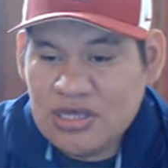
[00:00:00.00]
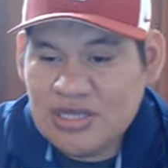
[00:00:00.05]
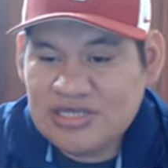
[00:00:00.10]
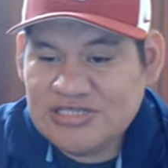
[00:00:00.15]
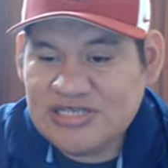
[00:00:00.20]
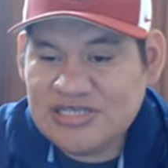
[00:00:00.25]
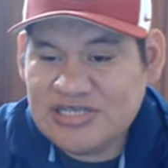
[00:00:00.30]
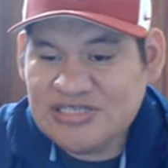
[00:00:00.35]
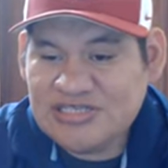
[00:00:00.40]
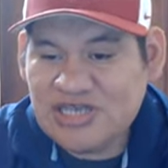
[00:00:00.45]

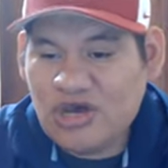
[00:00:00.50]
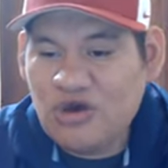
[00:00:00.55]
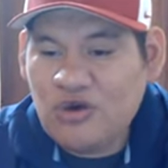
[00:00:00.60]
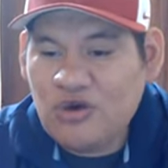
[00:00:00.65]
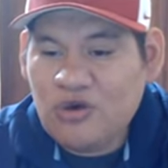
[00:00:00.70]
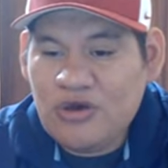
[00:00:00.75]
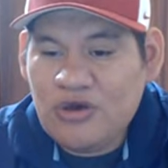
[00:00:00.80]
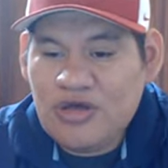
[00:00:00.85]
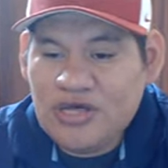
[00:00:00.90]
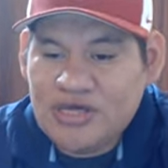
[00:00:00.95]
Says,
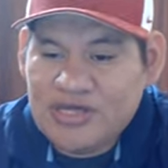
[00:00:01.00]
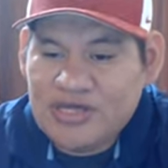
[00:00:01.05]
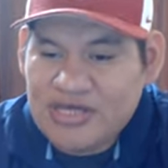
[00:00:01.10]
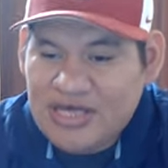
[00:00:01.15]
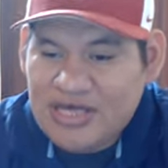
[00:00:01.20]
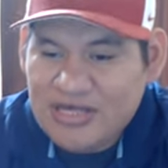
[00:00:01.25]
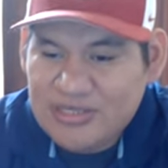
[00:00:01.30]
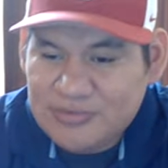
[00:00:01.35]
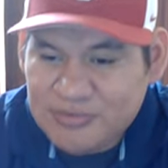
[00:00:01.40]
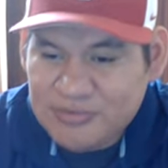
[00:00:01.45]

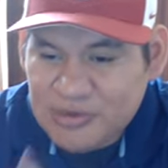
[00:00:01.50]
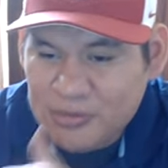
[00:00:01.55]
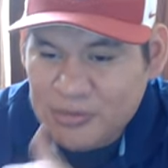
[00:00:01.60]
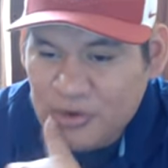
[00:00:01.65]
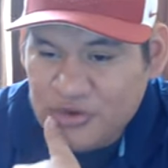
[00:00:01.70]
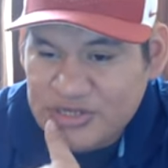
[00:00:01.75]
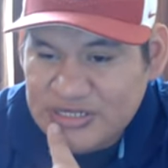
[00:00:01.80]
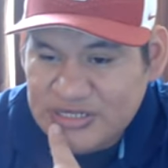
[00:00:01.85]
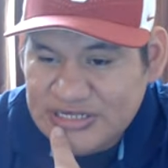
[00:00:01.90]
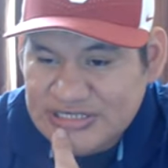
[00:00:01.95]

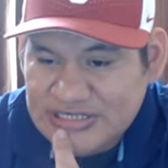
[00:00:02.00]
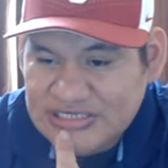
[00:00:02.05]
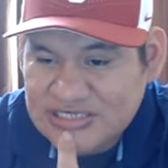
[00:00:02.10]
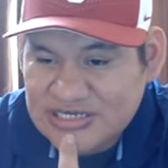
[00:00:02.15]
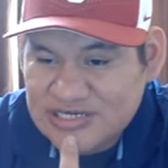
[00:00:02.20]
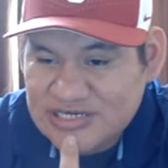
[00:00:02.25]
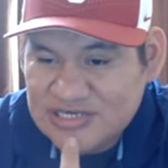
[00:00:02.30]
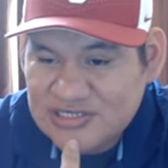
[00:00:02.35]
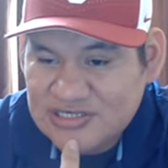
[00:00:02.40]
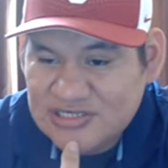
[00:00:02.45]
promoted
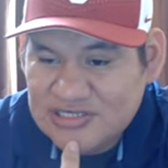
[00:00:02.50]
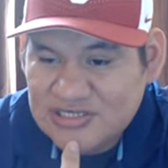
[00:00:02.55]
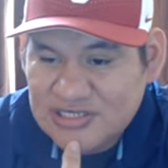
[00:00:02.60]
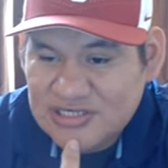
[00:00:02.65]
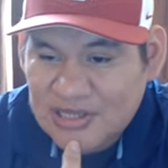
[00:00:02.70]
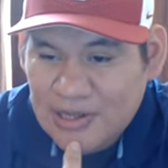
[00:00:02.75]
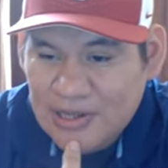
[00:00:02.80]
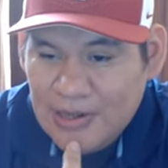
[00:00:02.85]
listings.